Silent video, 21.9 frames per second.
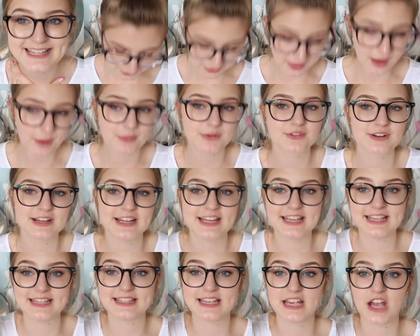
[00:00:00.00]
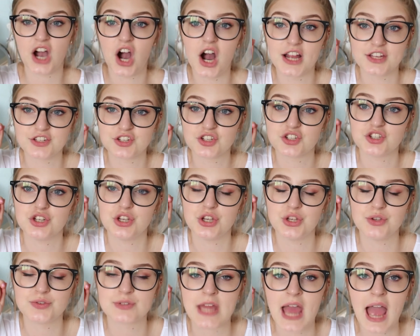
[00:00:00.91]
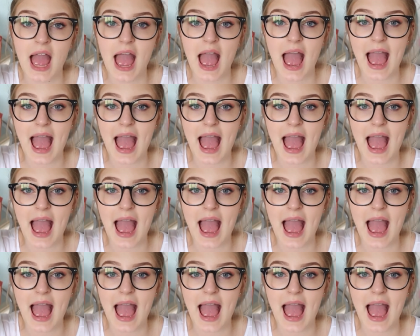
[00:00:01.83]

So that was really easy. I just used